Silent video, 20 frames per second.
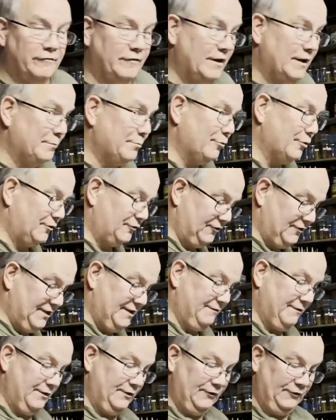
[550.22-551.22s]
uh, Brooks
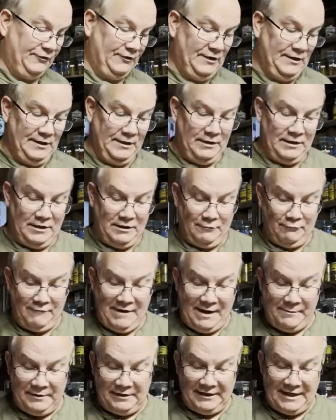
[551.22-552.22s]
Stevens, uh,
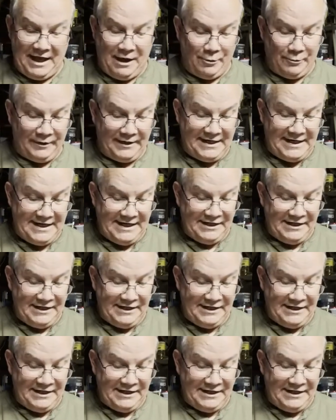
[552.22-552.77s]
Raymond Loewy, he